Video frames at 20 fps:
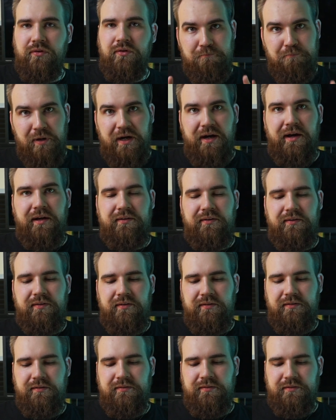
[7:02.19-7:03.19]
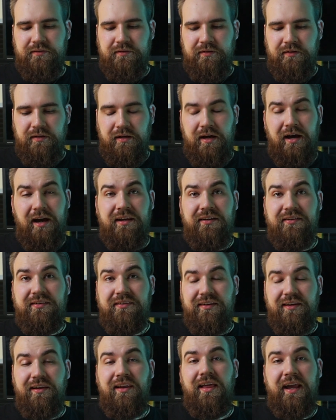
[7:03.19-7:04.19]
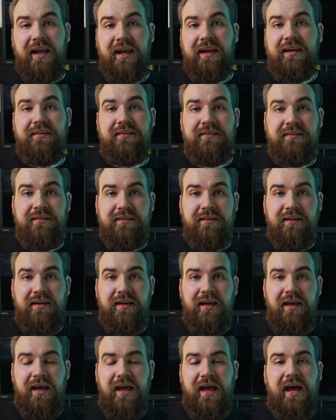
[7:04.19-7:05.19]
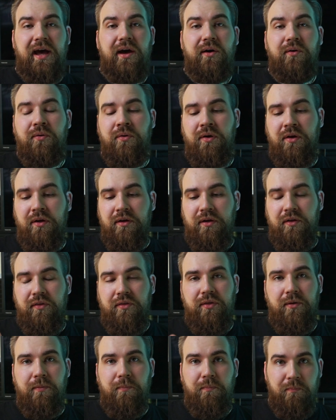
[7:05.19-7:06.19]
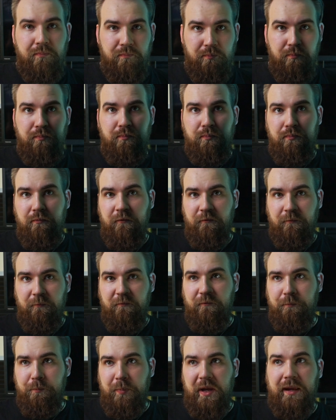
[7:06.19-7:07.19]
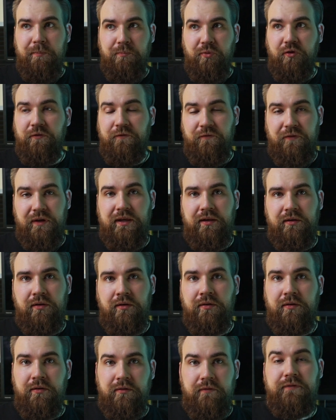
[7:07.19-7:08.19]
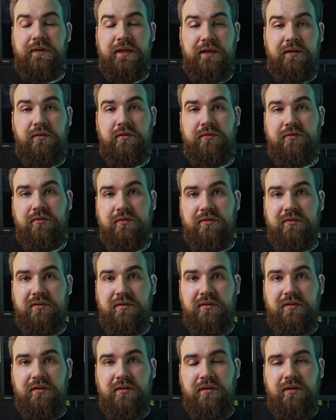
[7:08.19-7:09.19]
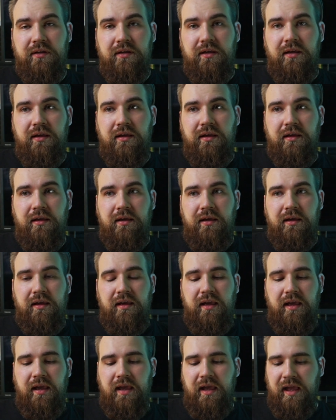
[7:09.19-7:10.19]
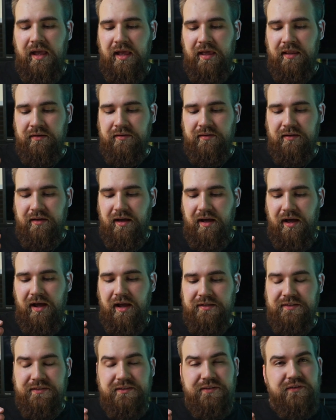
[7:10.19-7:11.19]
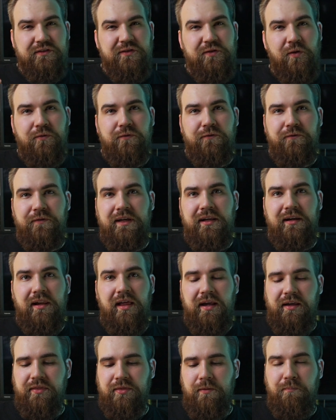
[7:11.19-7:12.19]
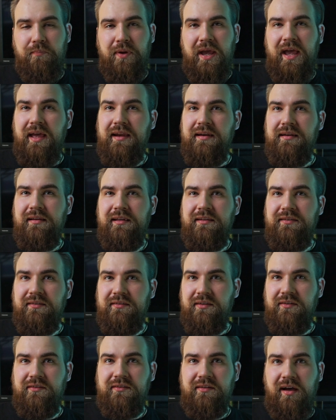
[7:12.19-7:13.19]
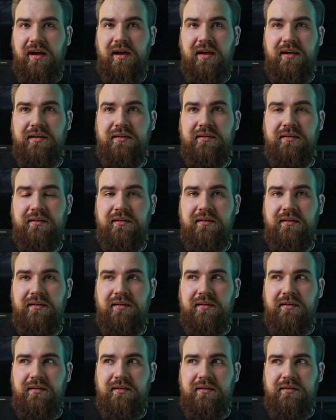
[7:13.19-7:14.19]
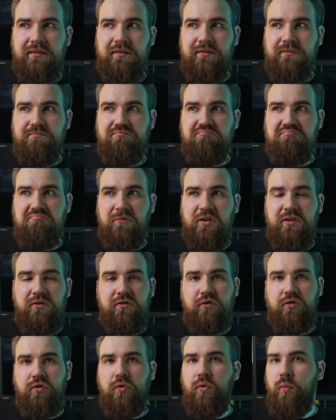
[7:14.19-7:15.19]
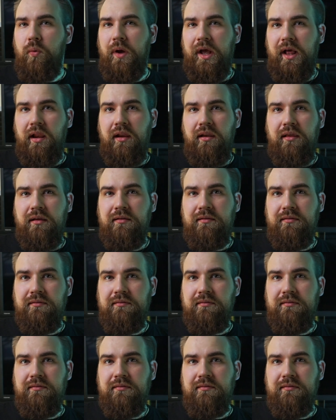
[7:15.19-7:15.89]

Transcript: But I still hate how the paper feels, and I just don't feel like the pen is designed too well.